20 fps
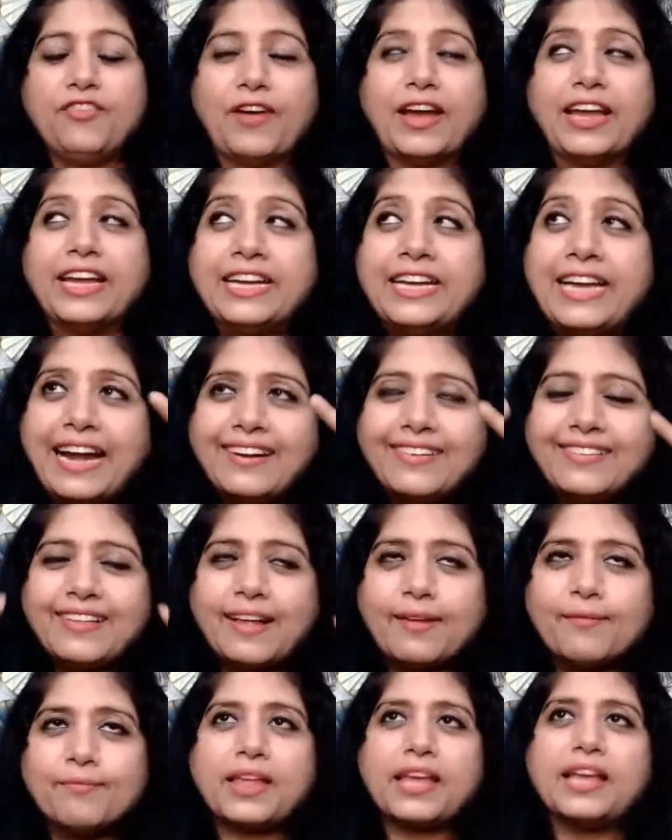If I get
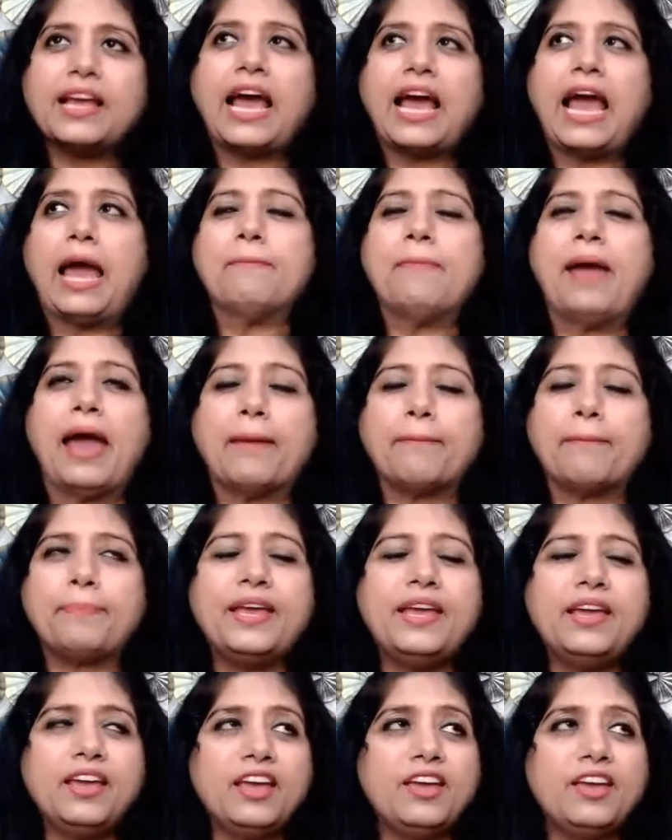something, I'm
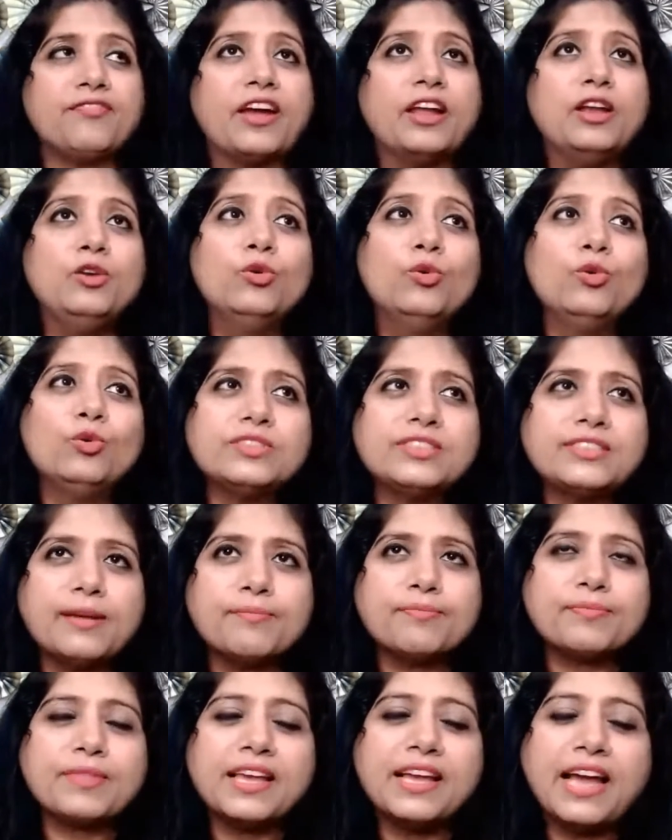happy. If I lose
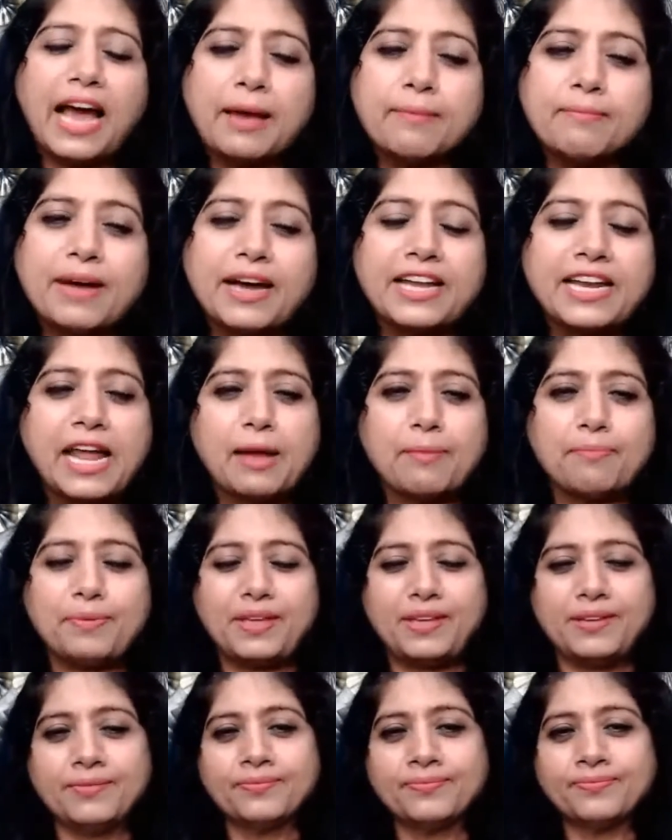something, I'm
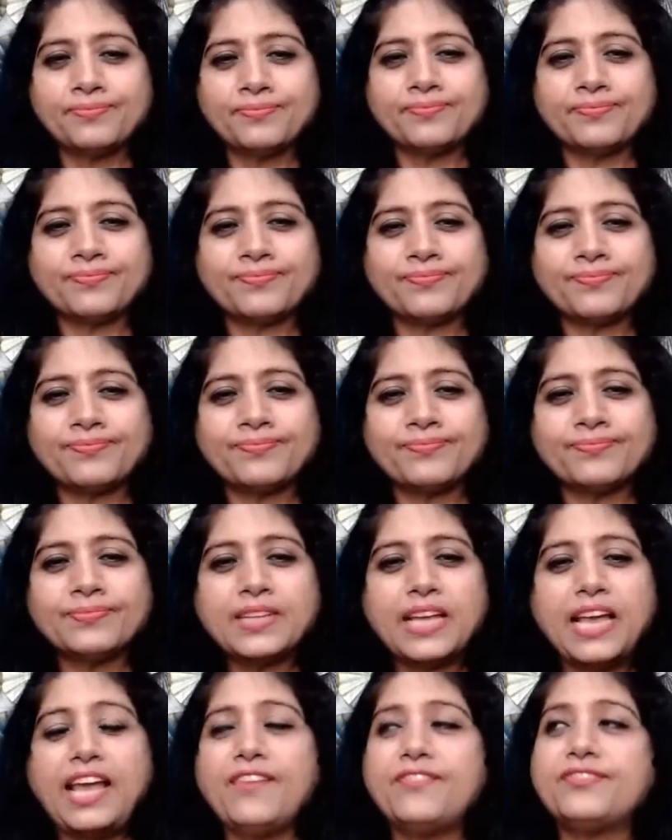unhappy.
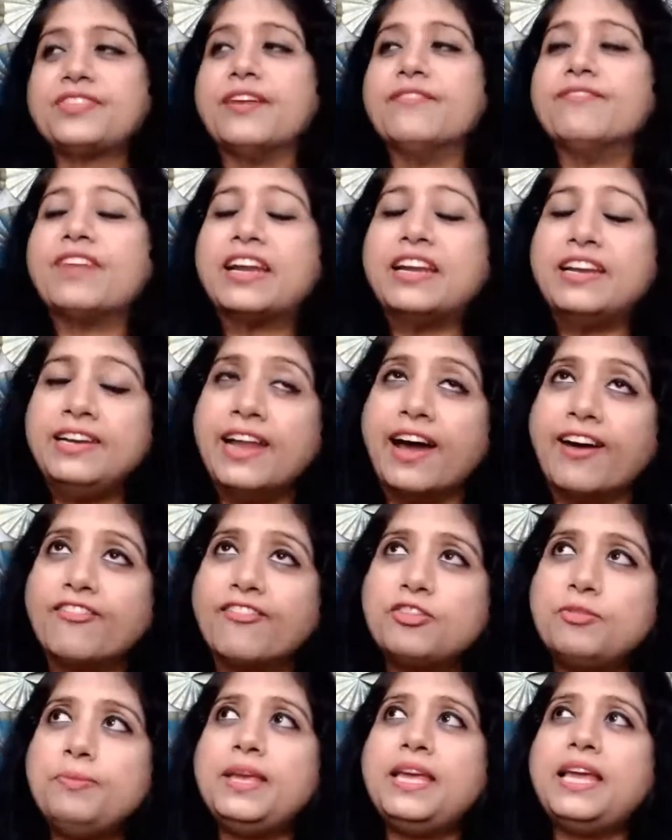If someone
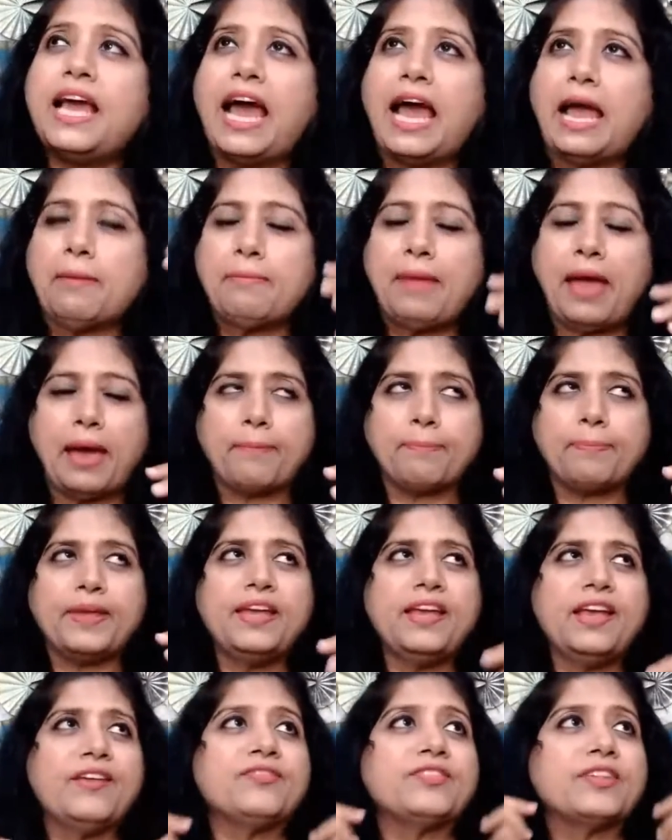loves me, I'm
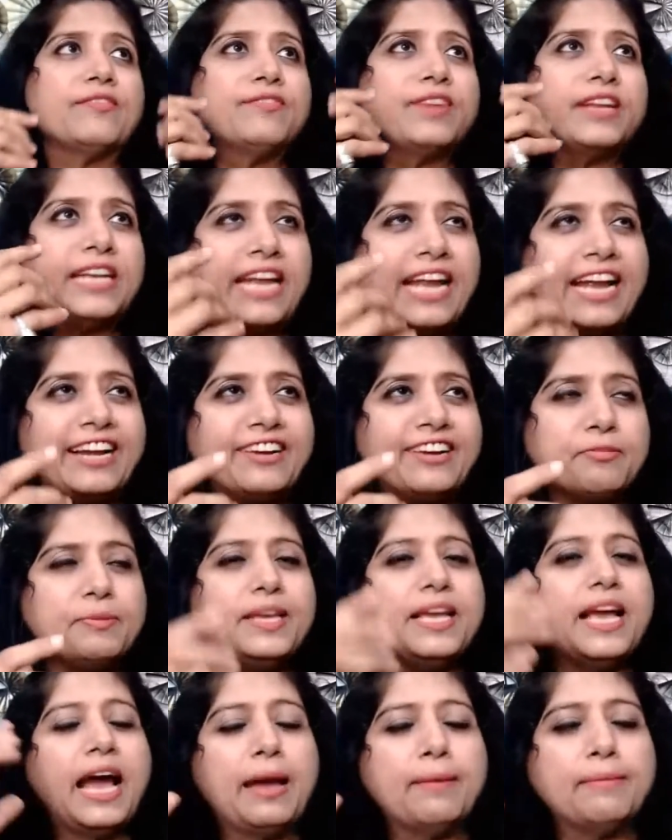happy. If someone
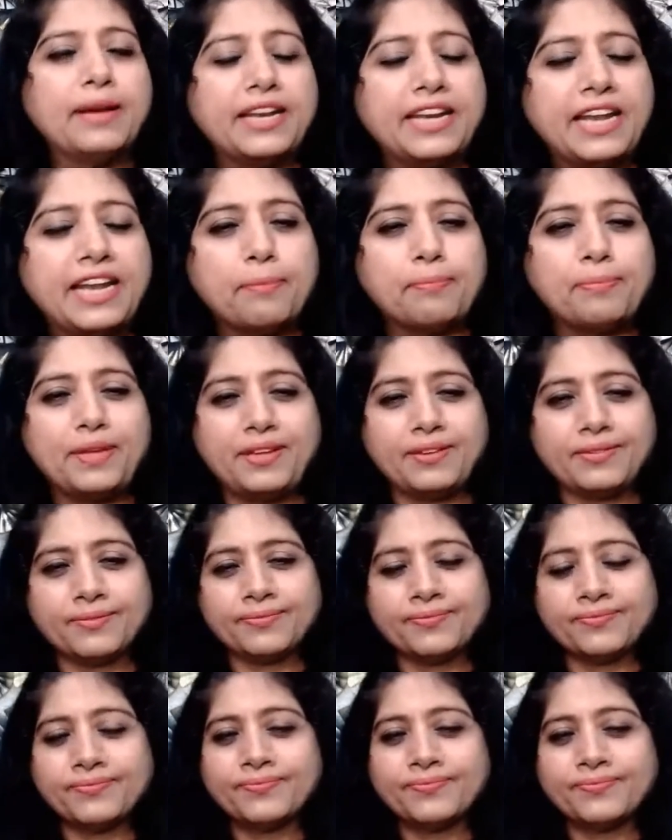hates me, I'm unhappy.